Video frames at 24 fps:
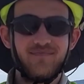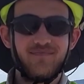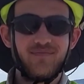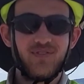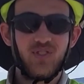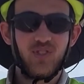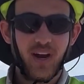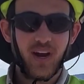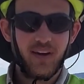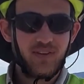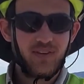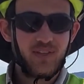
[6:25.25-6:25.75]

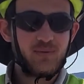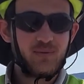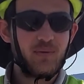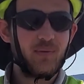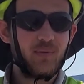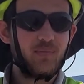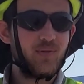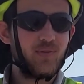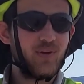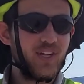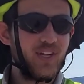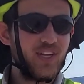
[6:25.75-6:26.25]
travel's been
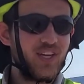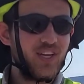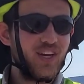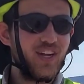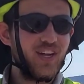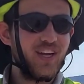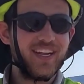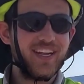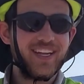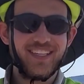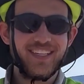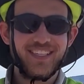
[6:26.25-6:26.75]
pretty good,
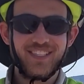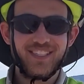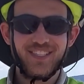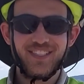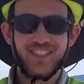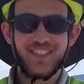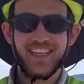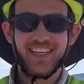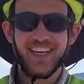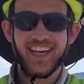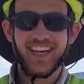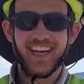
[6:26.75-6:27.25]
and it's
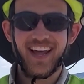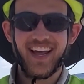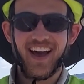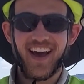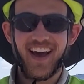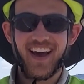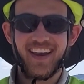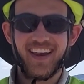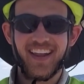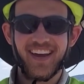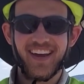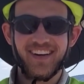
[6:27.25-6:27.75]
just getting
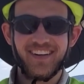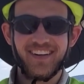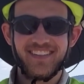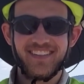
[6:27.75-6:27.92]
hot now.